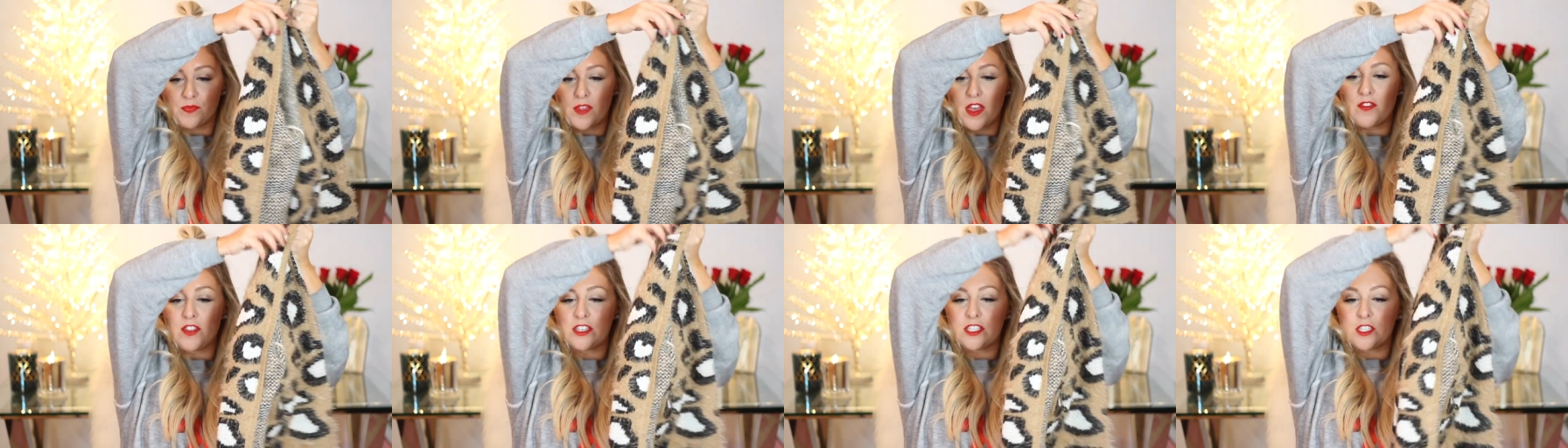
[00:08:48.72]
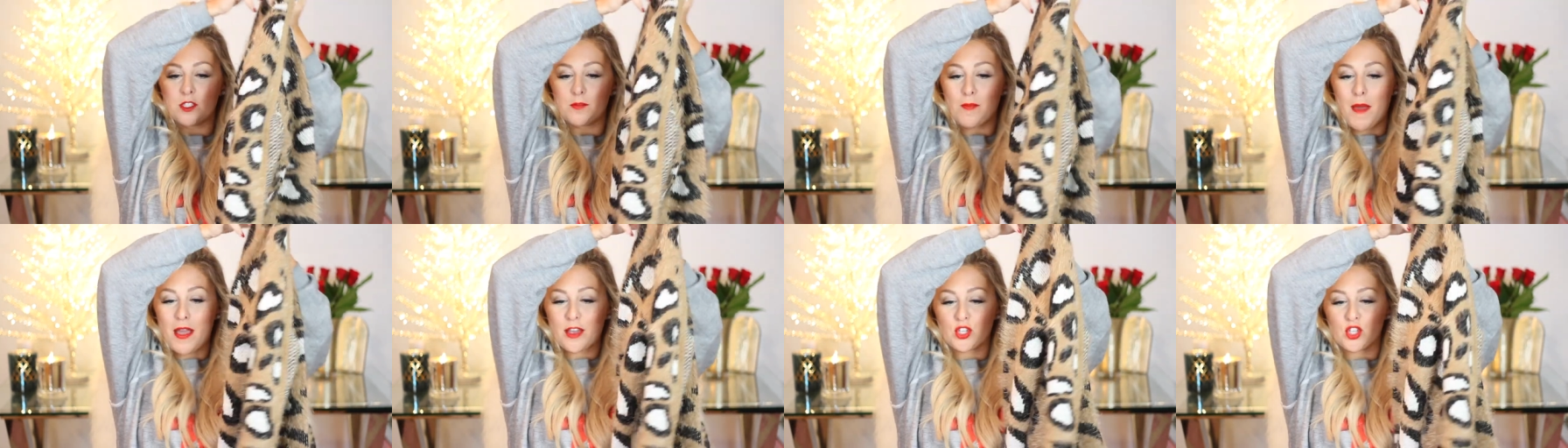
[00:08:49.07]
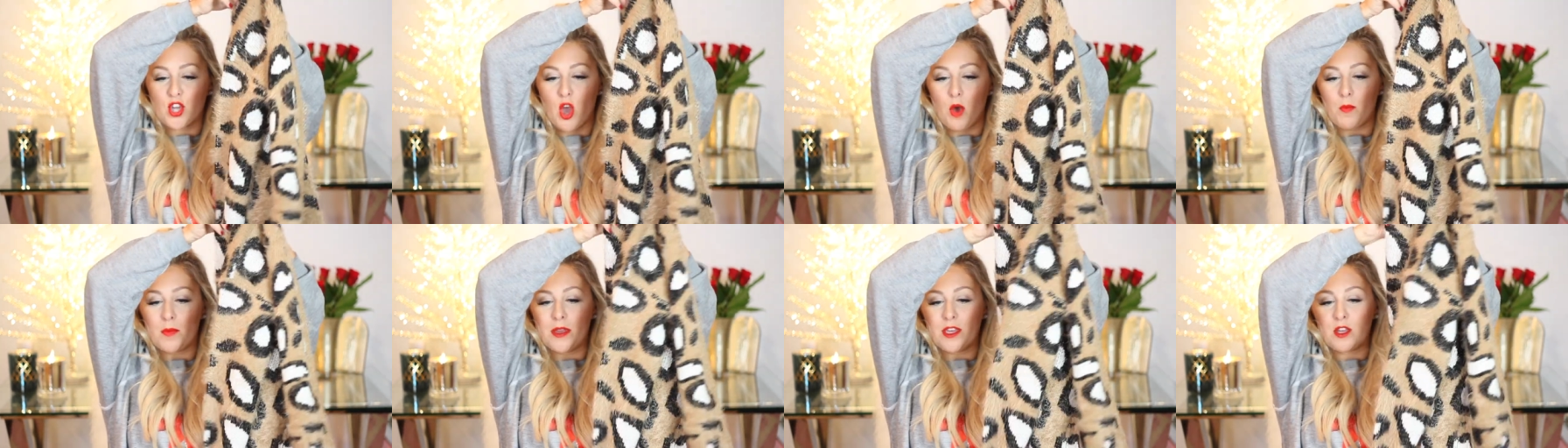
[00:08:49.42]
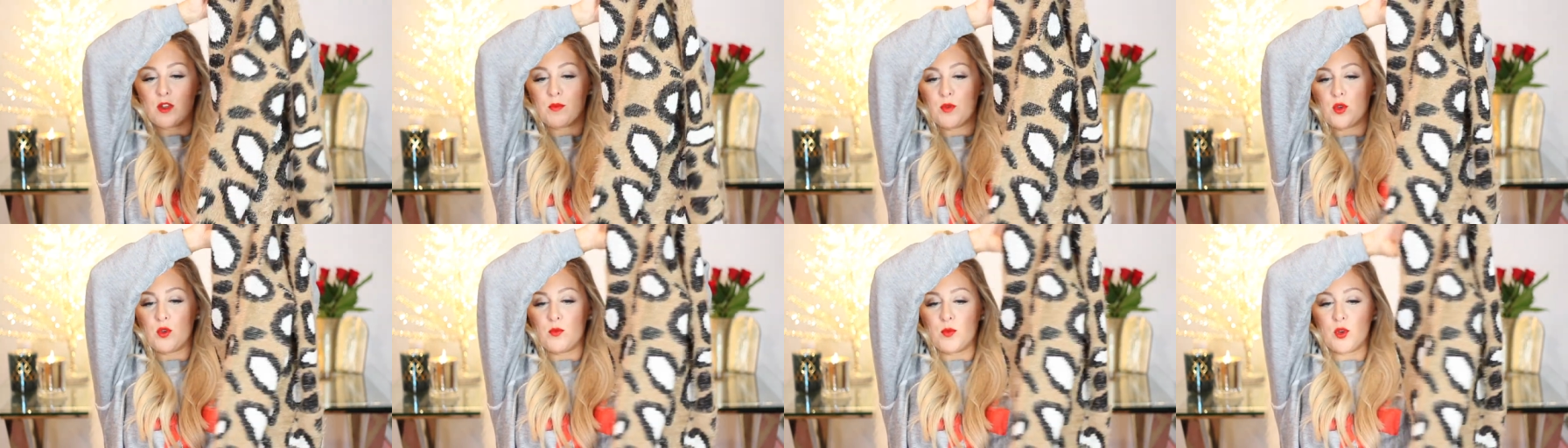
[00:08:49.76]
This is by Show Me Your
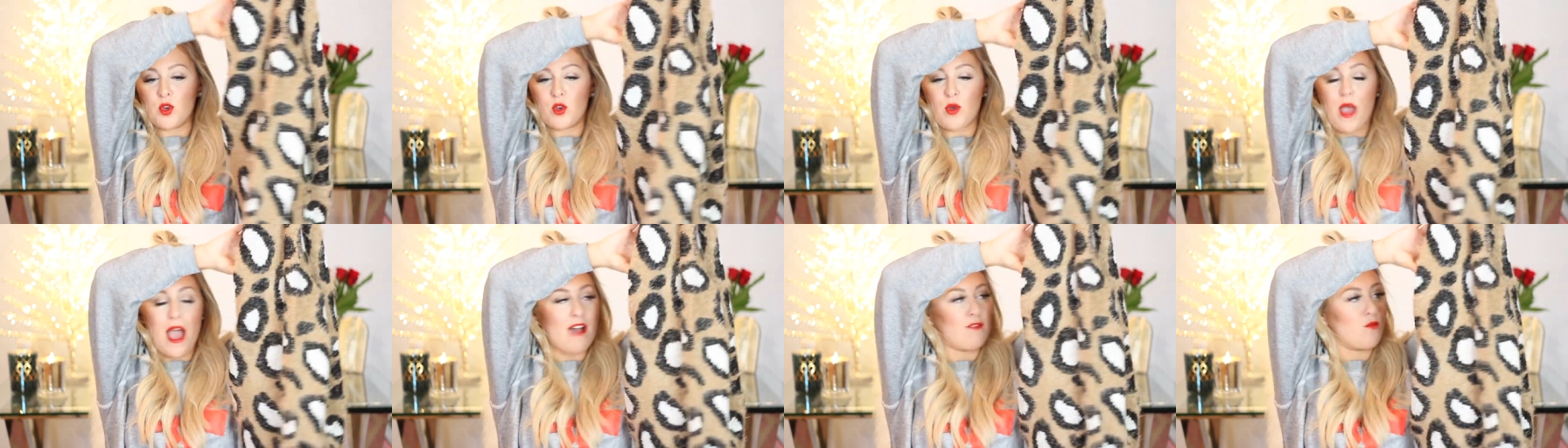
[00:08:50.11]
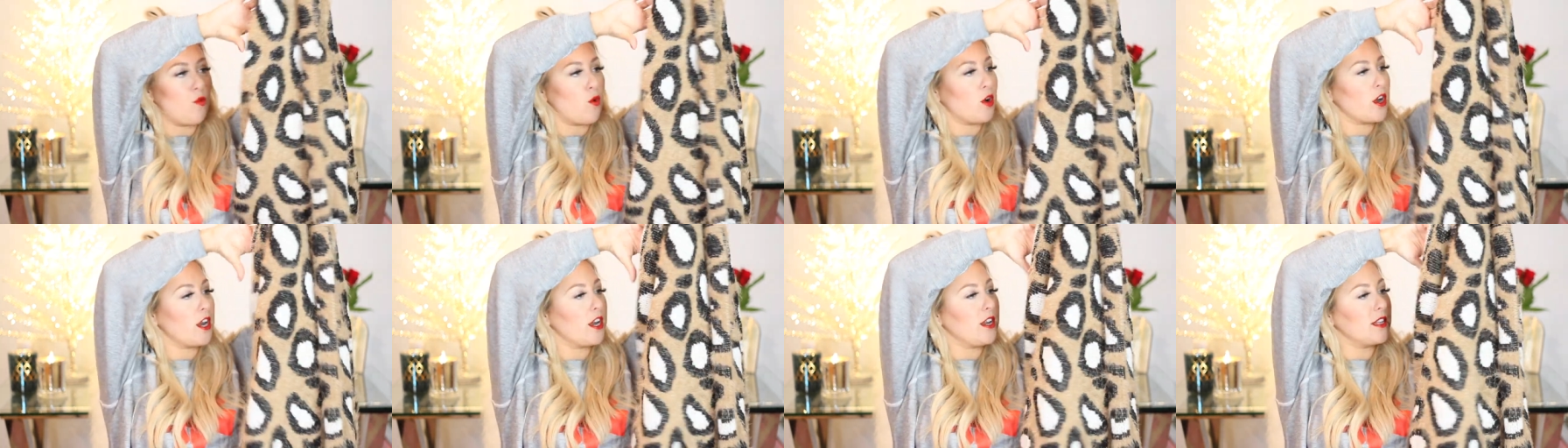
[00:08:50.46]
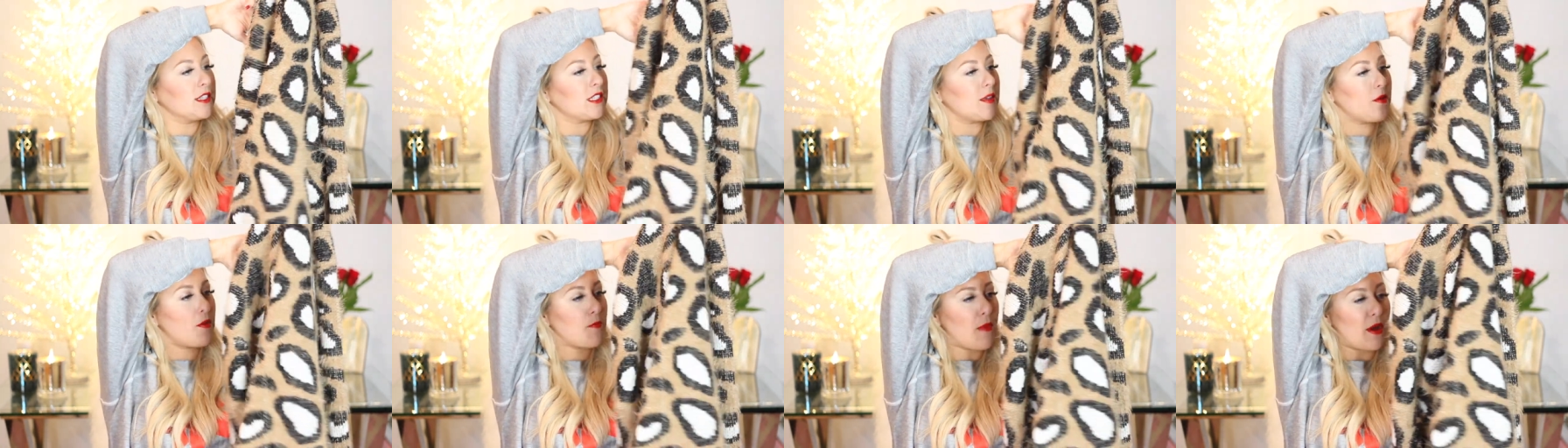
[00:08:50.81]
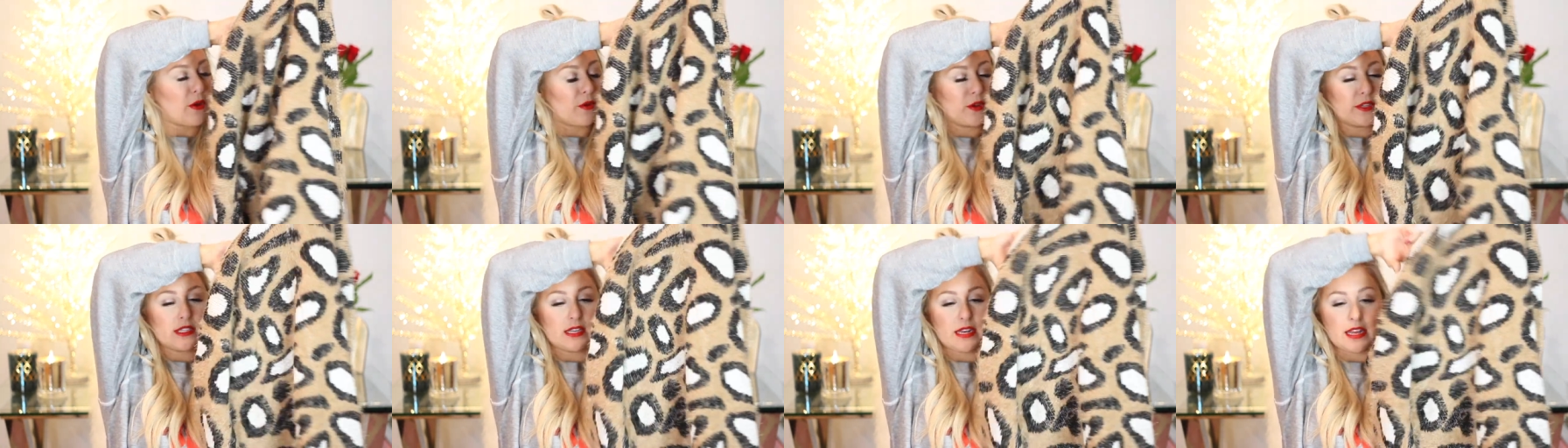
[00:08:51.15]
Mumu. I've worn it in some of my
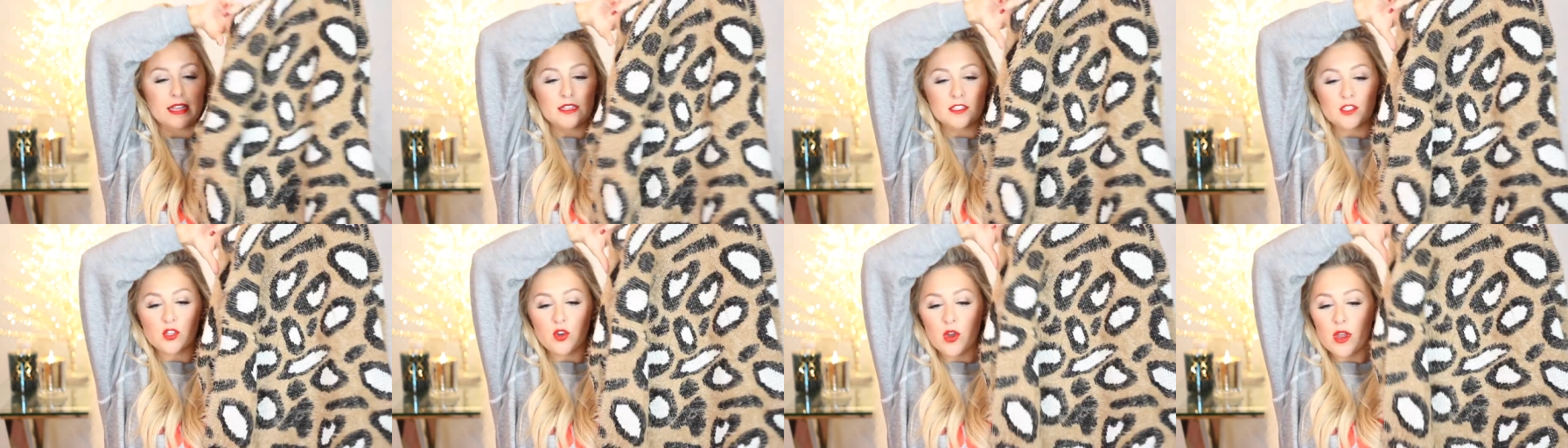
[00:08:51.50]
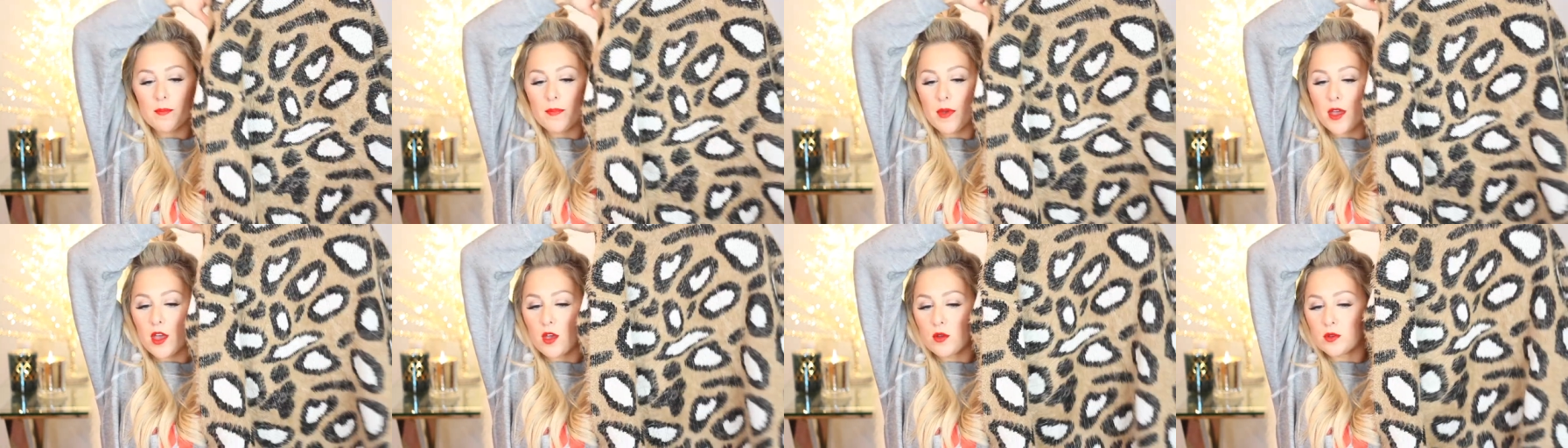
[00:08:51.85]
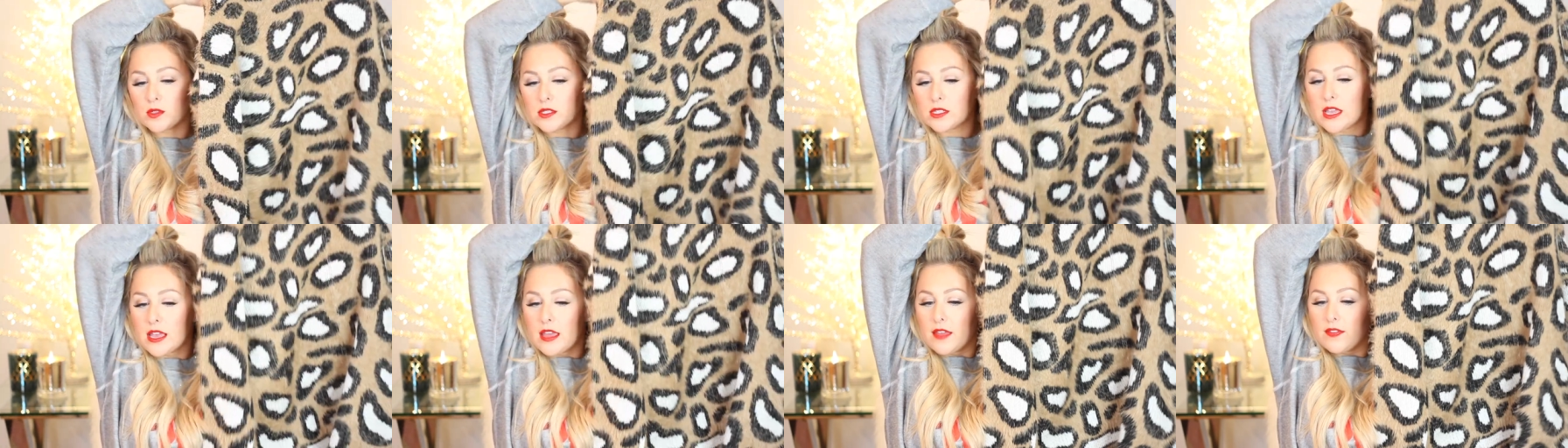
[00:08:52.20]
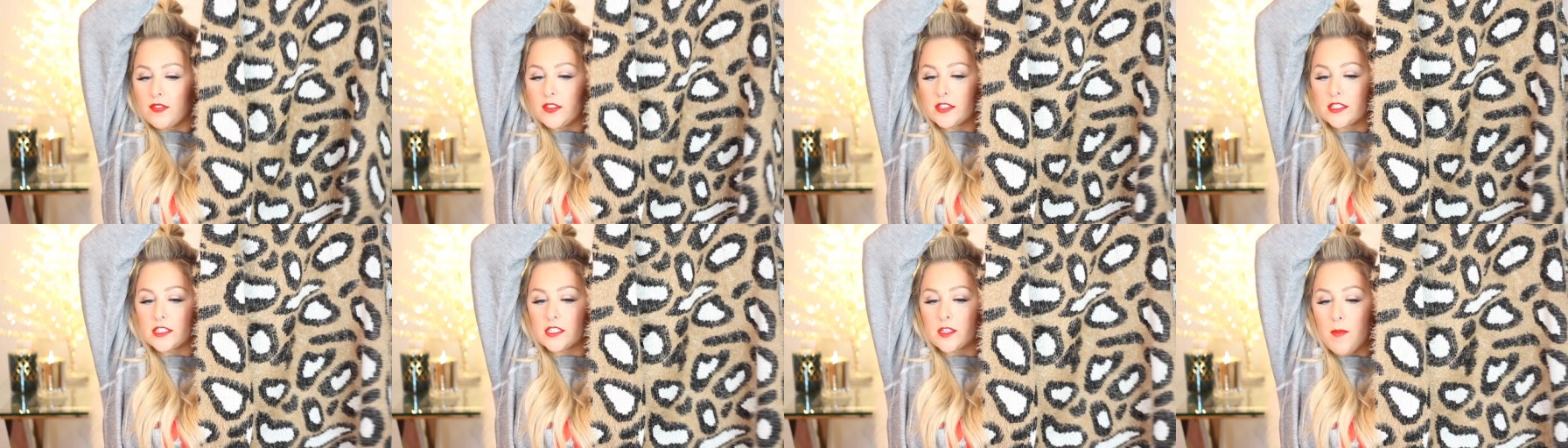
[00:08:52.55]
recent Instagram posts.
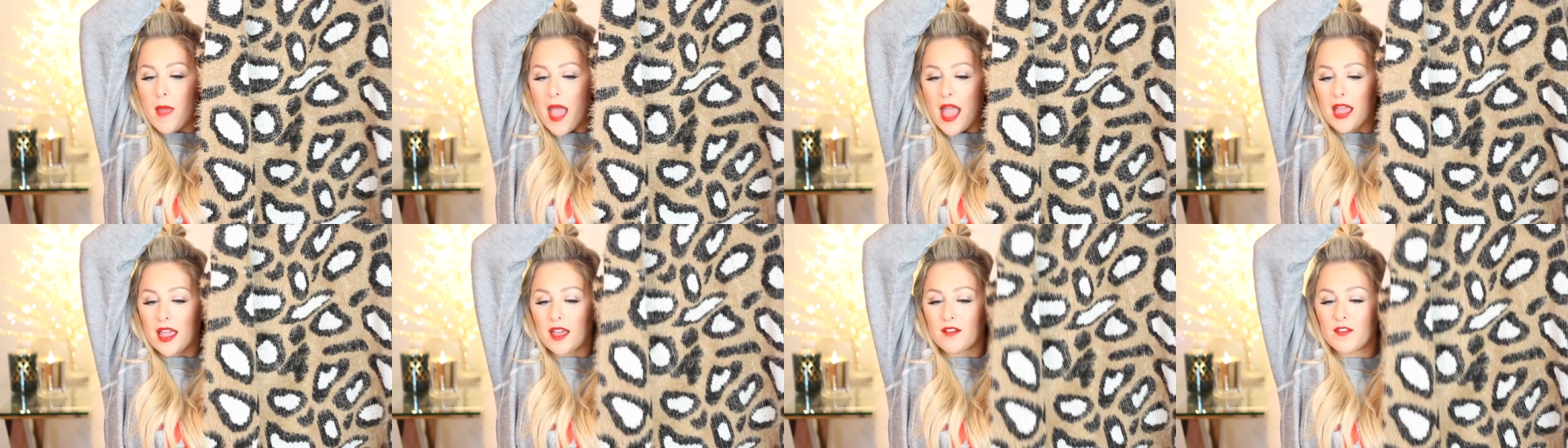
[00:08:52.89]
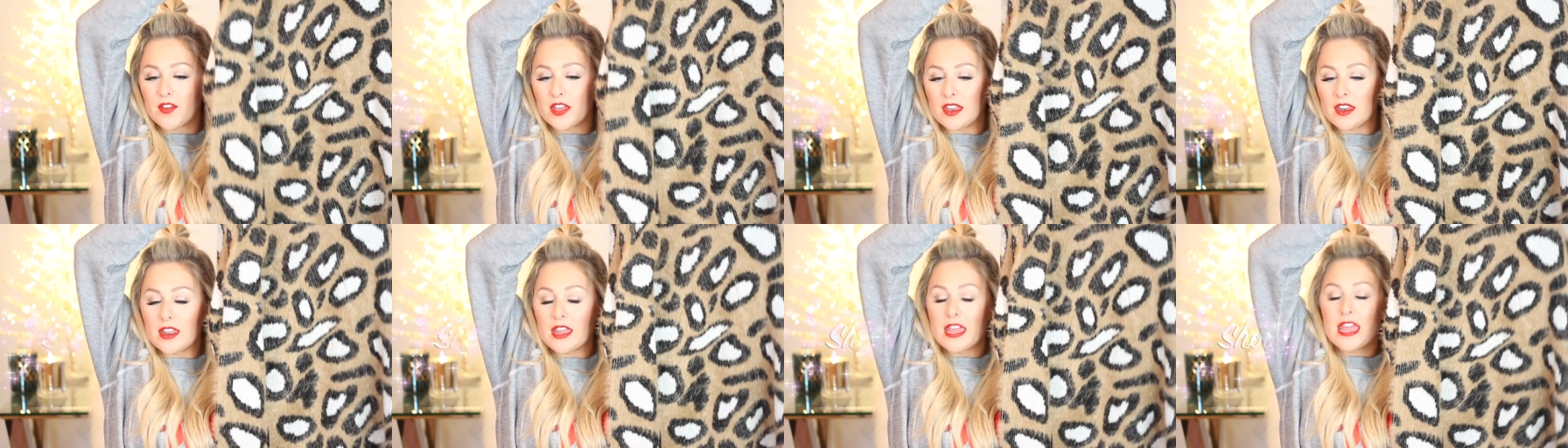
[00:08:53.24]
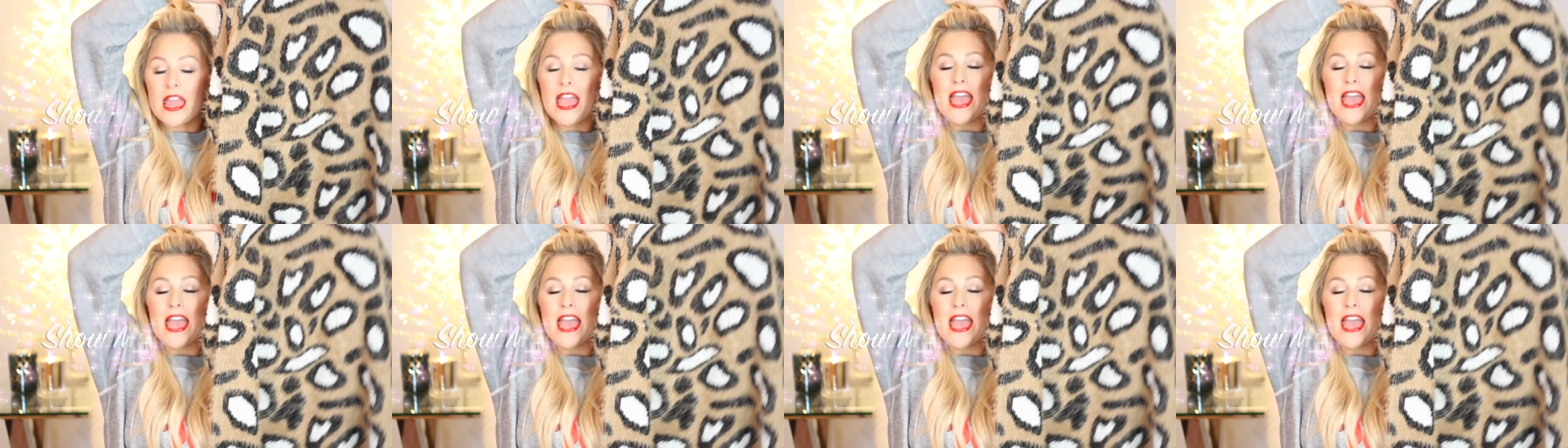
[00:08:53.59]
This is the back of it.